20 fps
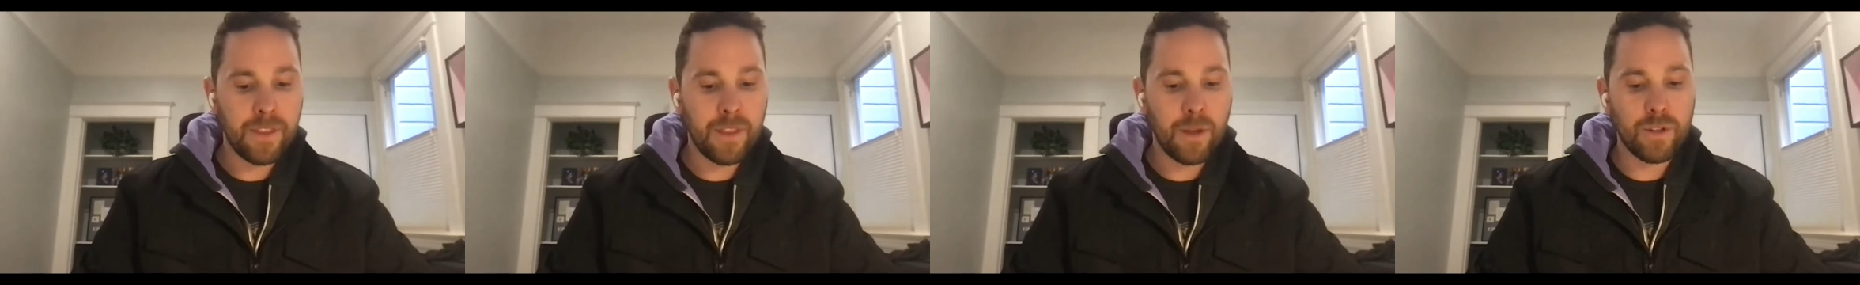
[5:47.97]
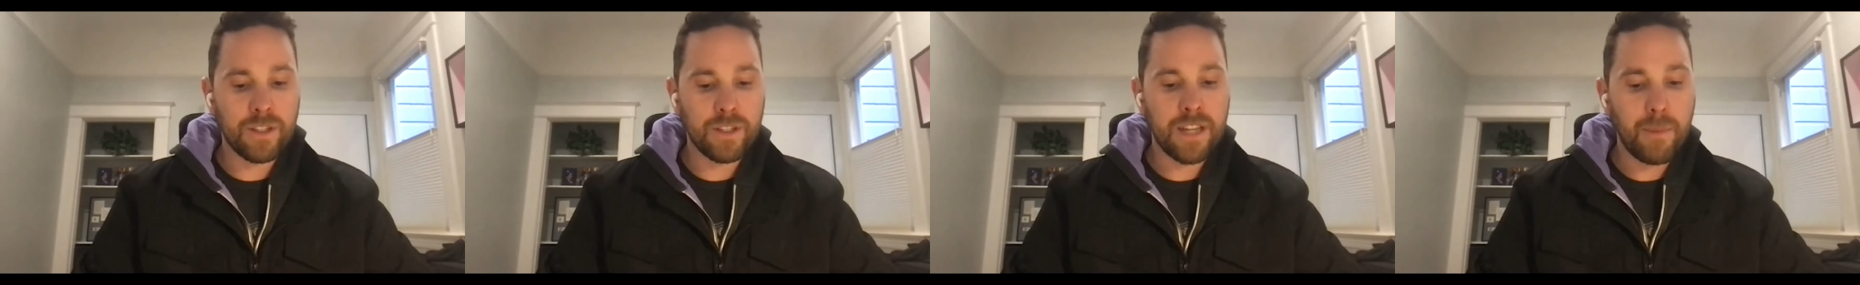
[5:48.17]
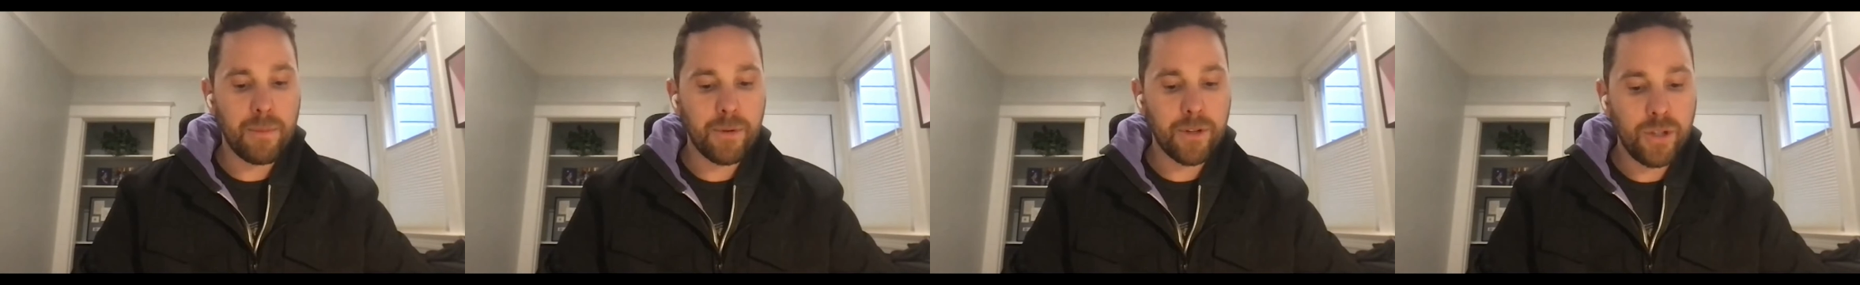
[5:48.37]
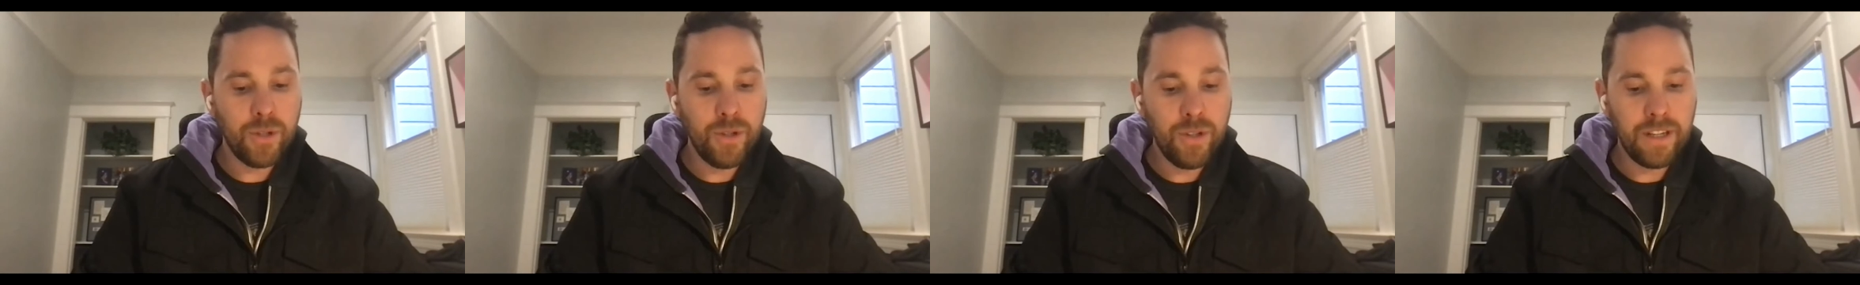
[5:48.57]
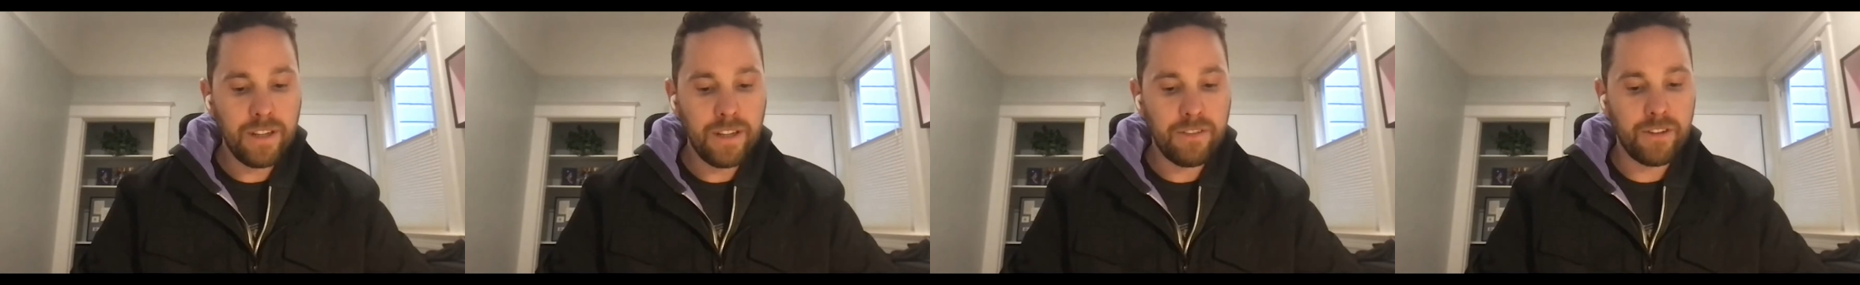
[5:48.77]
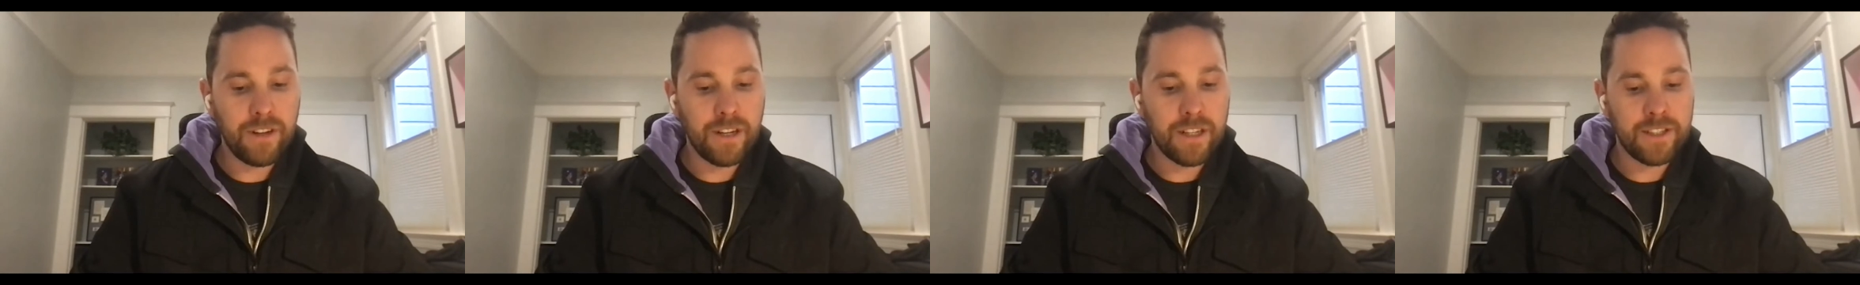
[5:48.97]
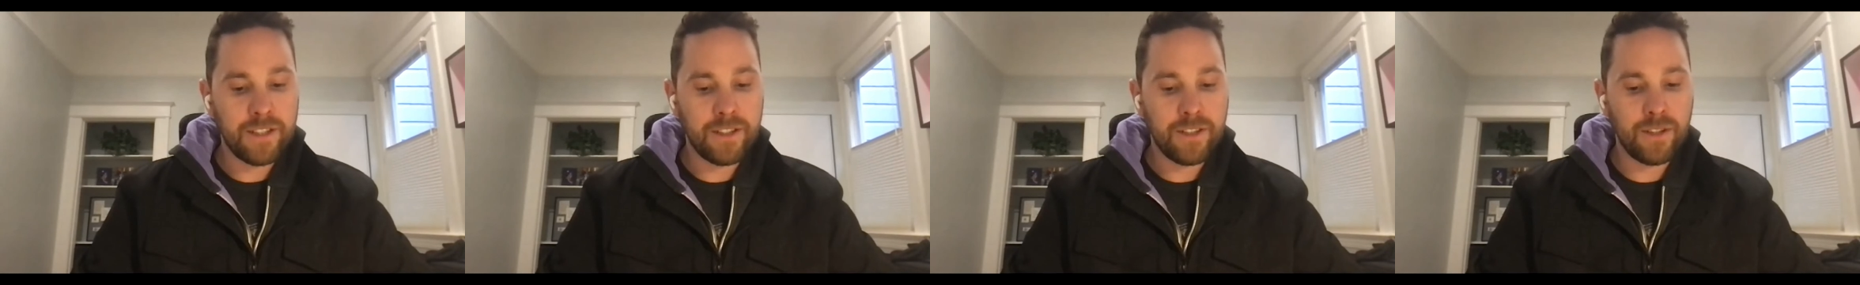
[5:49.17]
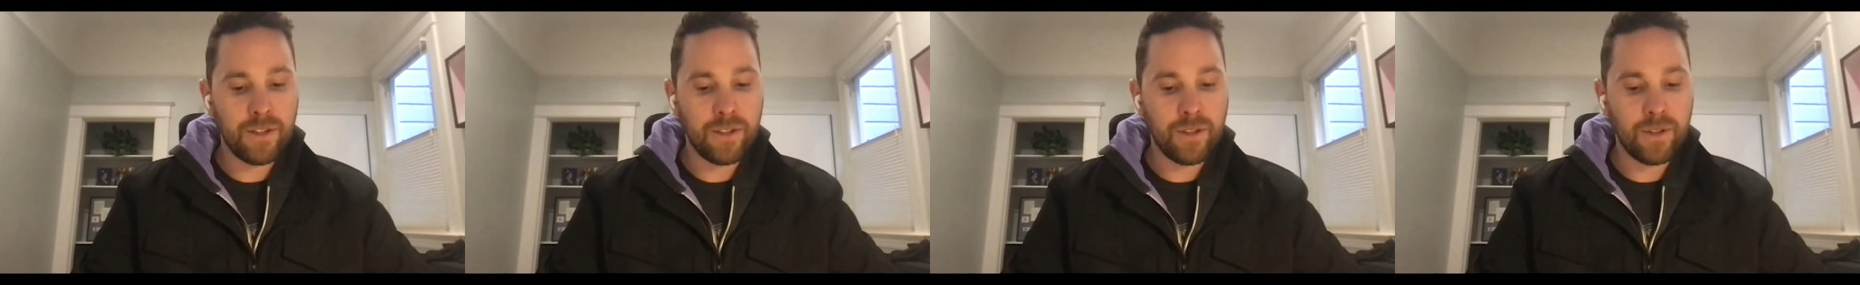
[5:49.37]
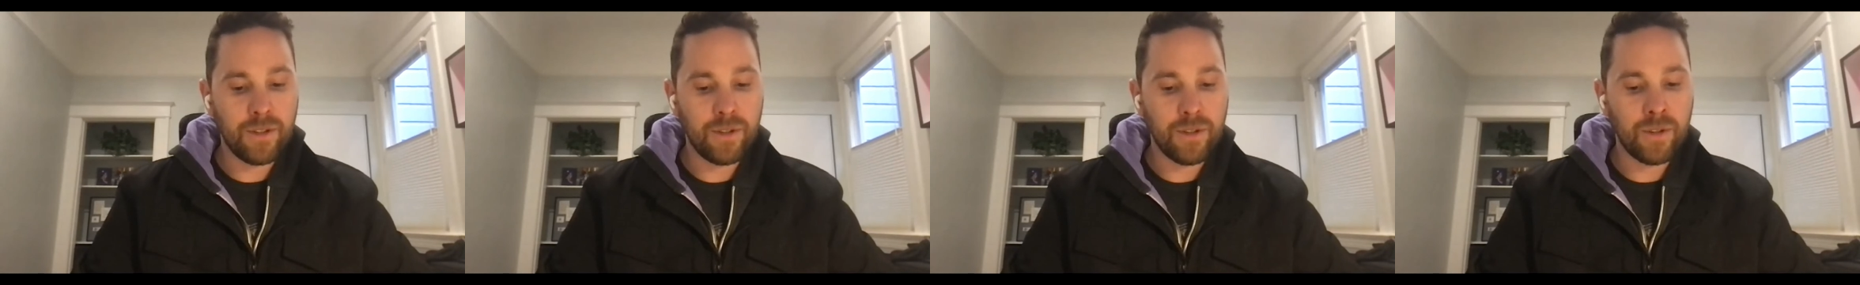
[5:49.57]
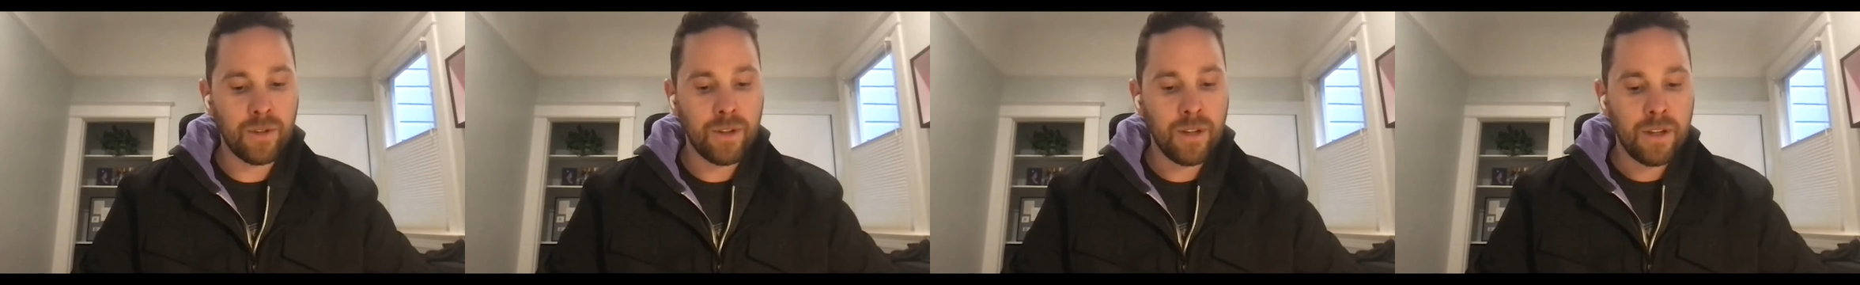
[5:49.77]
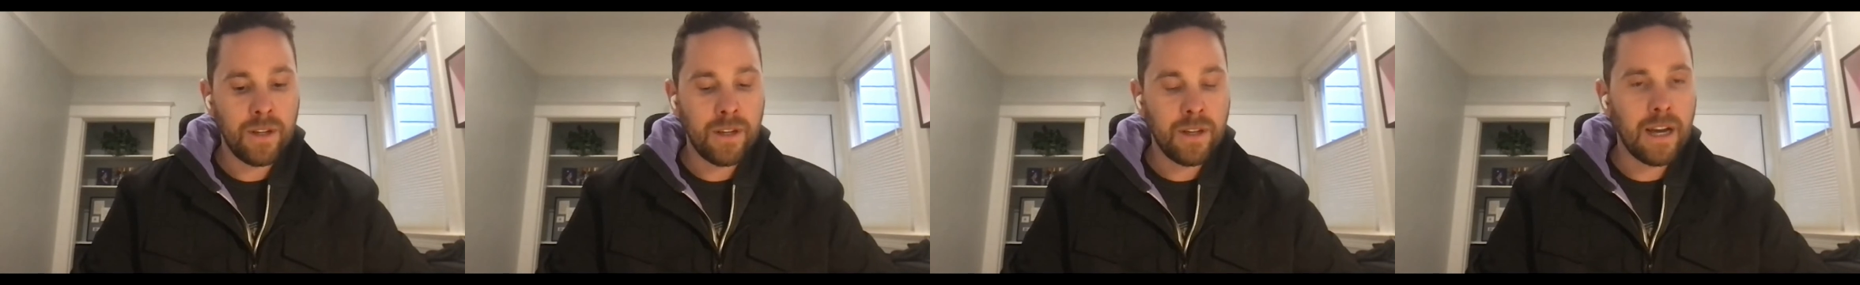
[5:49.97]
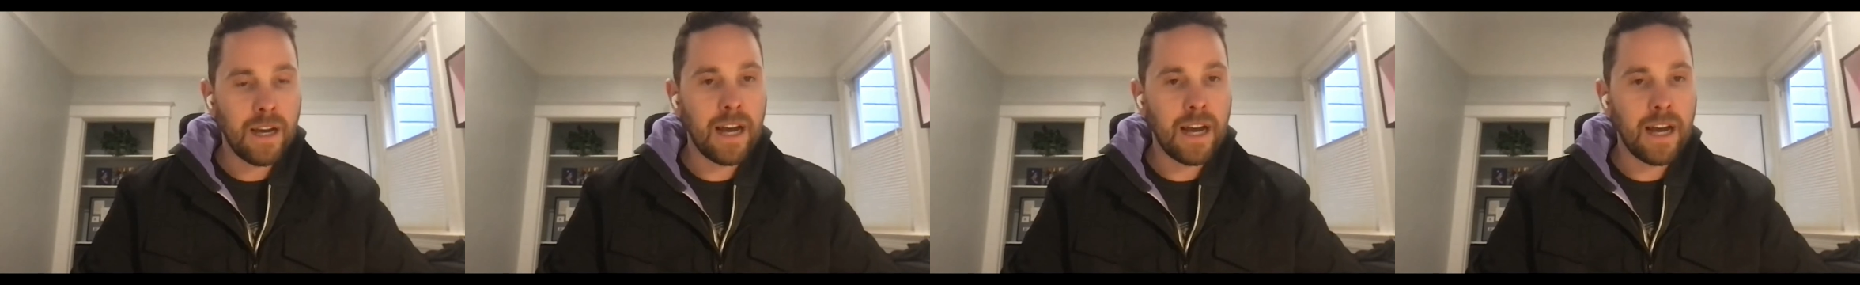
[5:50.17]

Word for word: there was an opportunity for us to